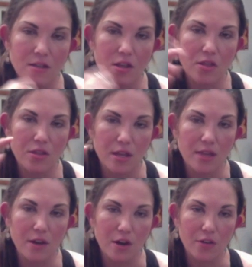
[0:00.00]

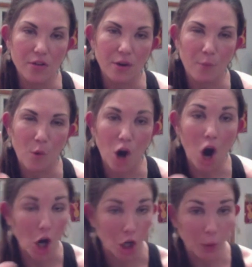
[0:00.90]
they're more
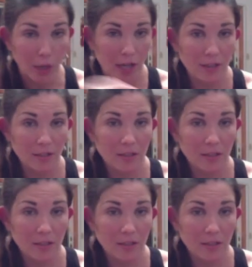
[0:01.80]
arguing,